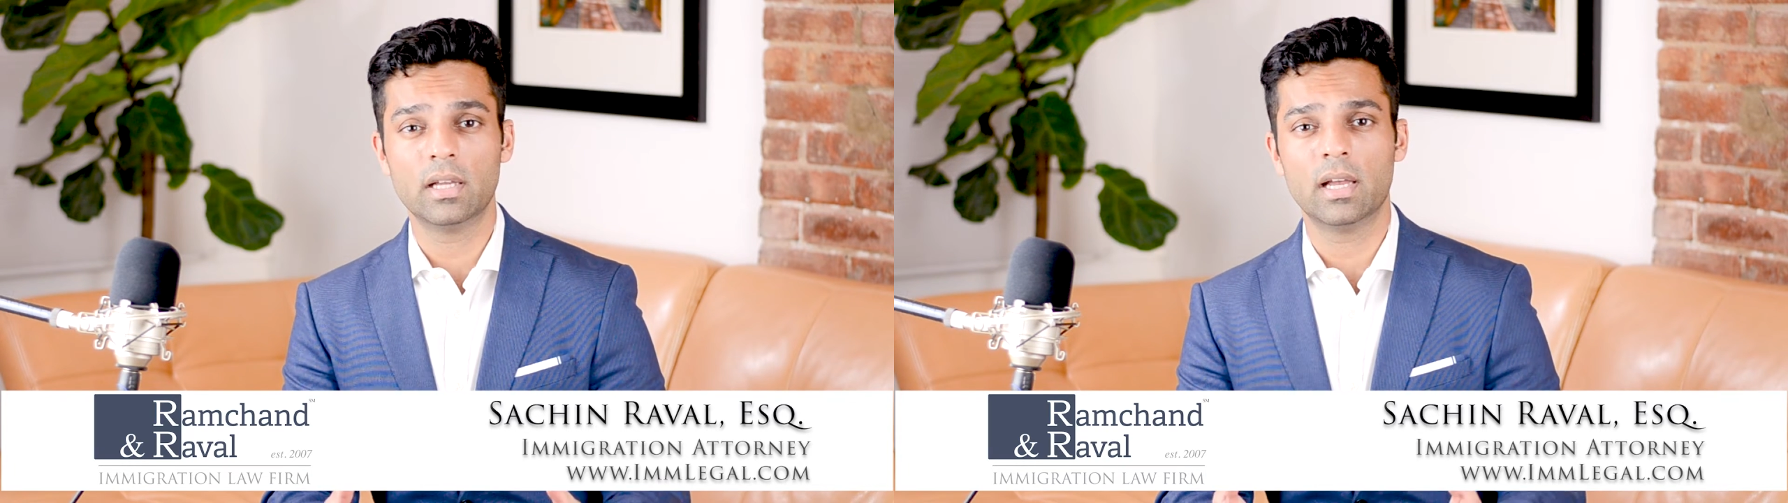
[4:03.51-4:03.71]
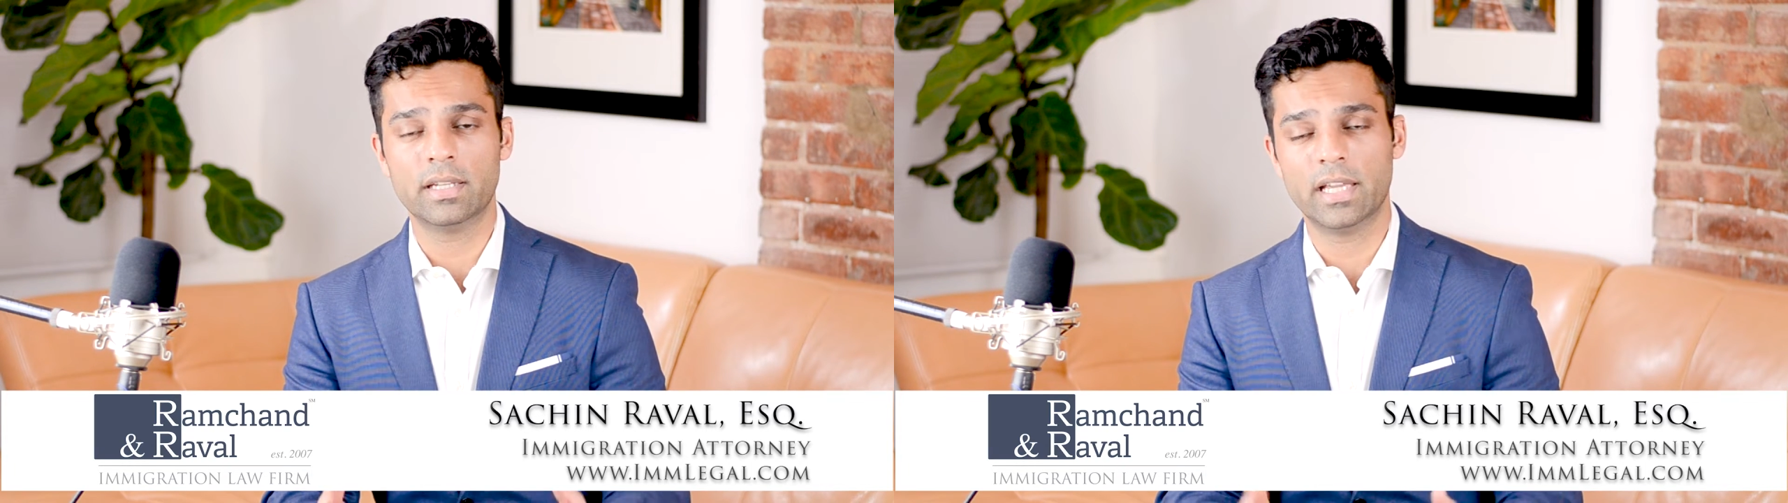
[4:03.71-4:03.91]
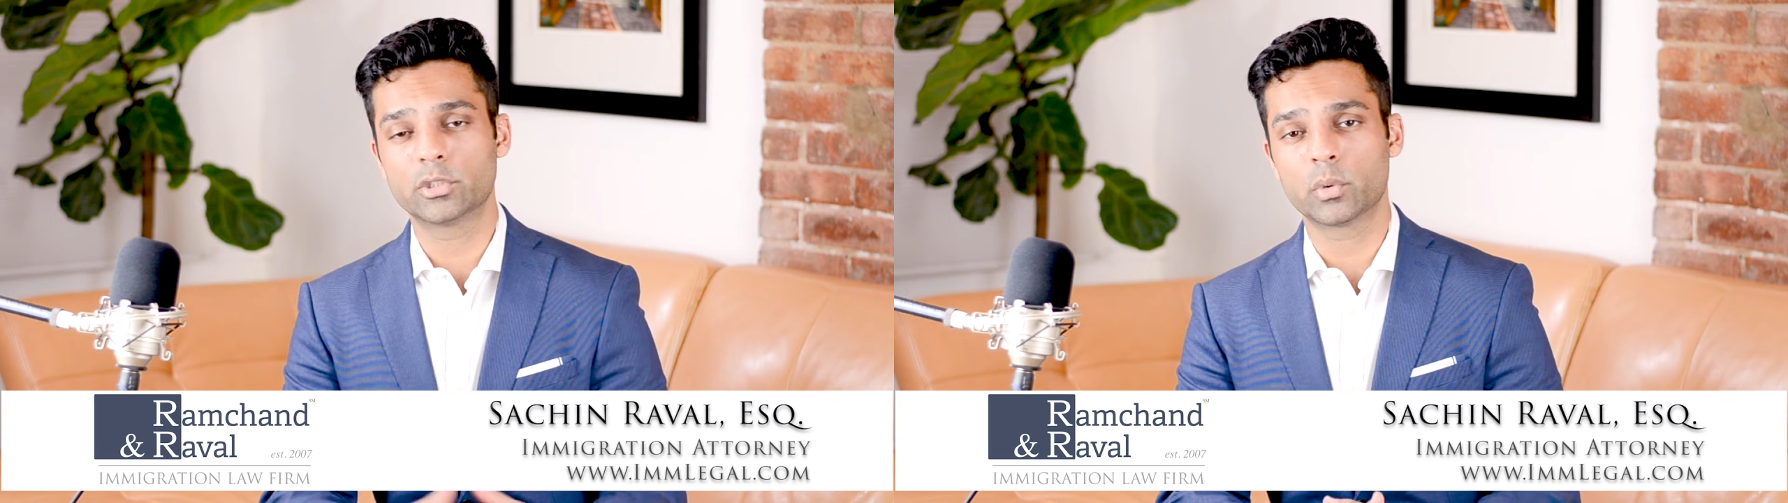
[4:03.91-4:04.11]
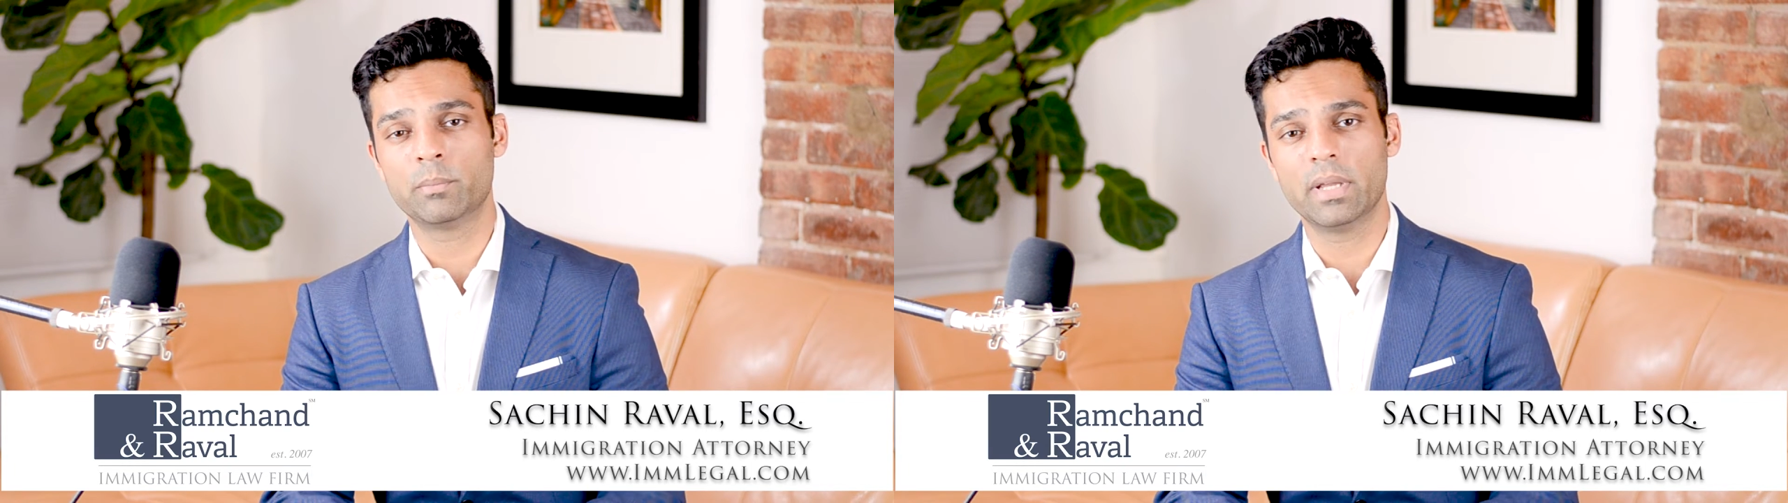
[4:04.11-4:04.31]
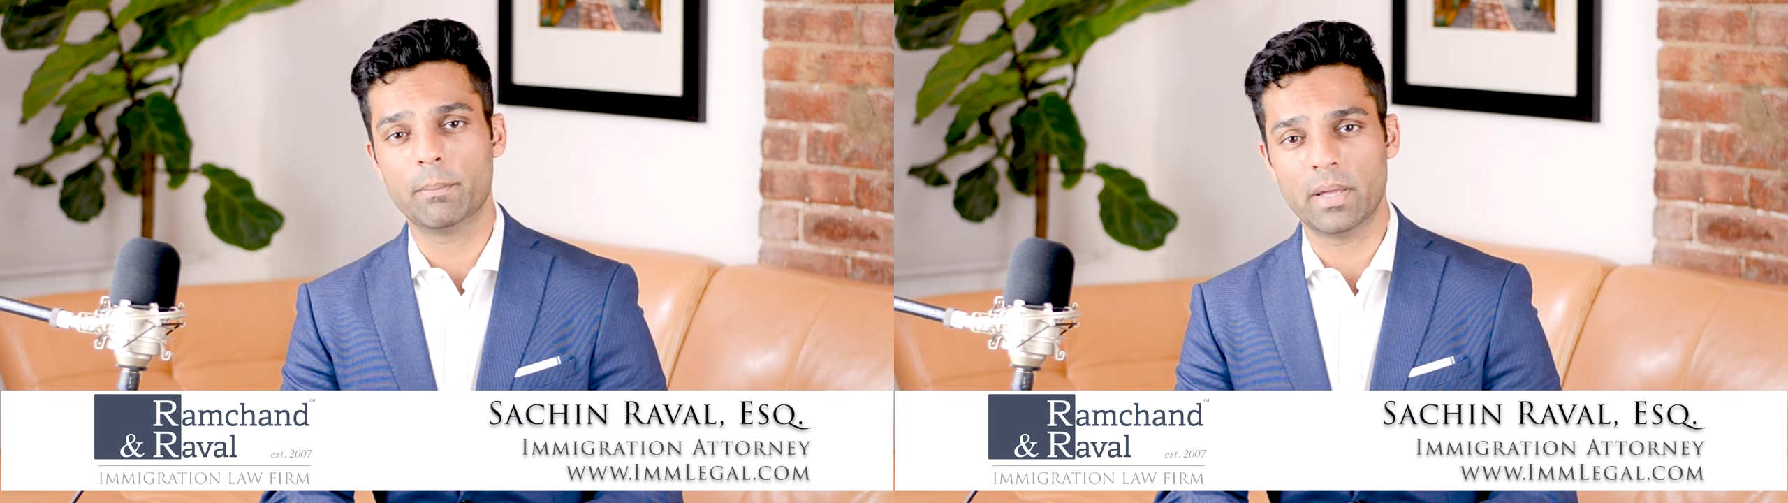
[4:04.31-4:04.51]
an
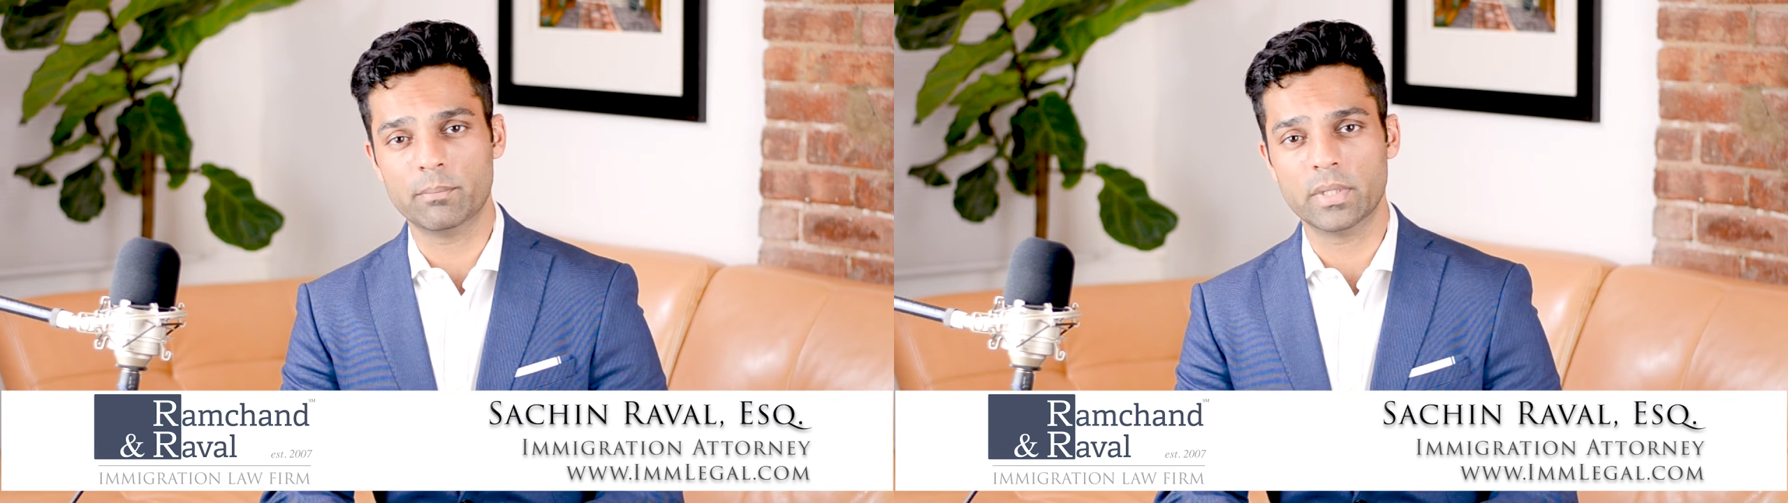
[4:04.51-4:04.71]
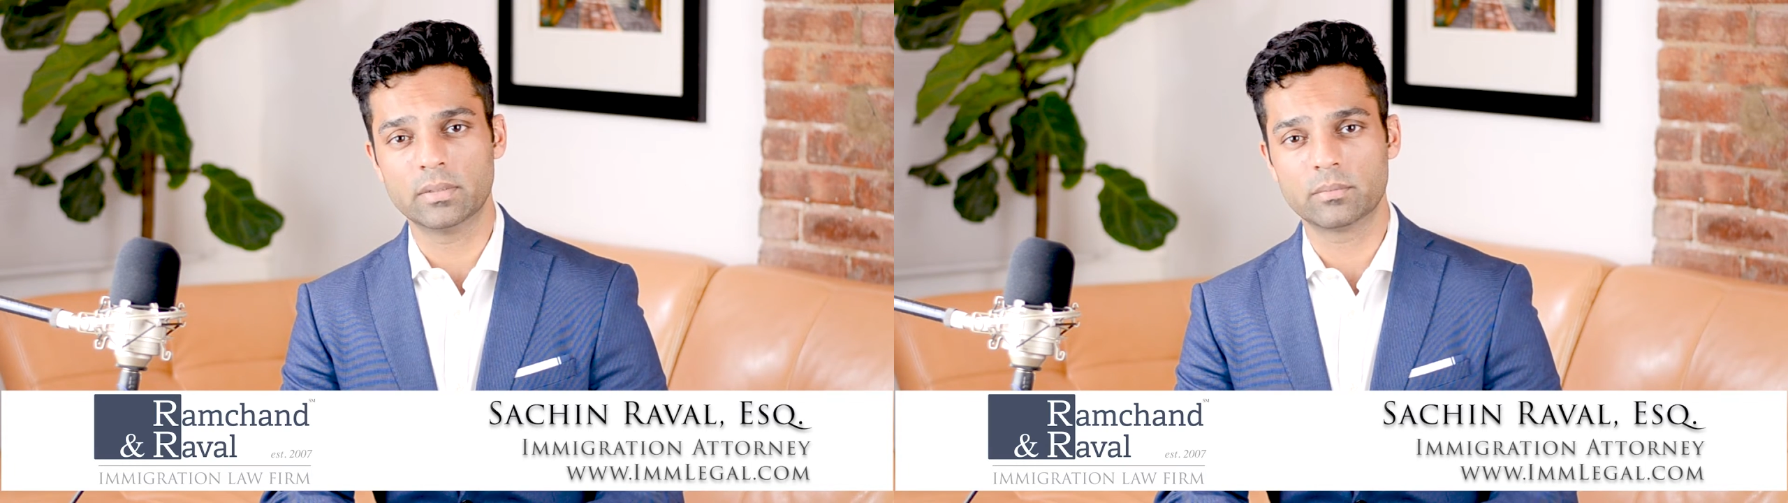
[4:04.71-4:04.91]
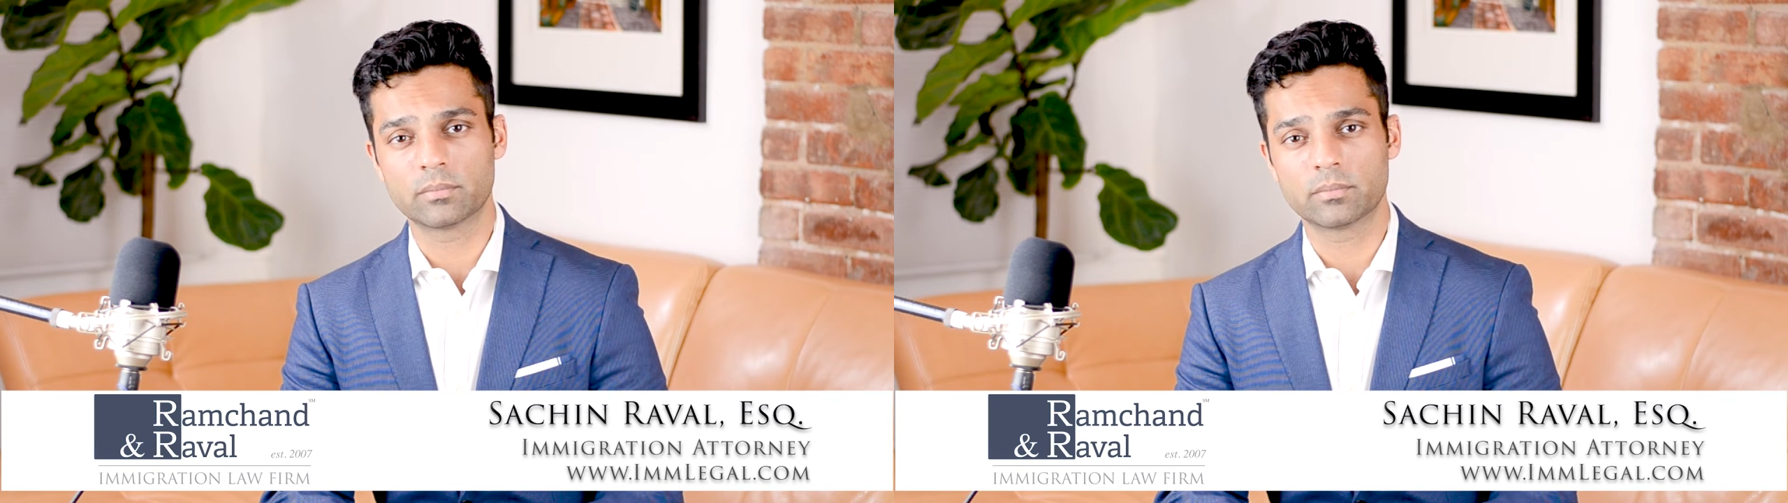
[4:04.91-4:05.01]
H-1B amendment.